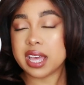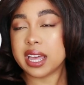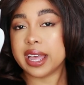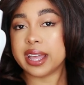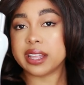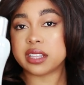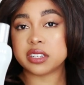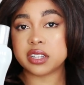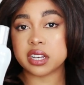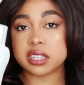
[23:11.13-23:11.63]

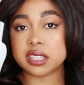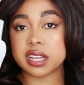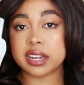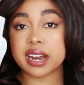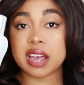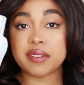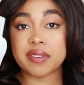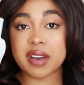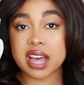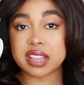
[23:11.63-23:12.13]
It's just that
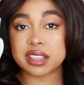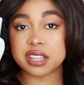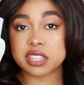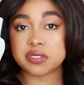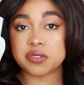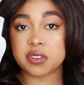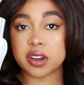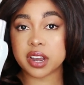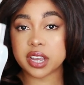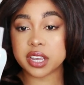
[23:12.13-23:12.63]
I've had this
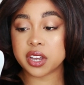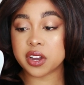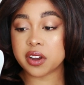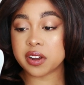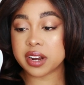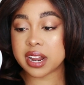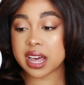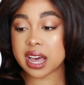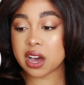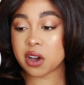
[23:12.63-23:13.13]
for a year
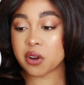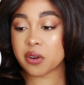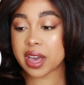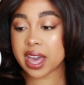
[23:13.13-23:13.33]
now,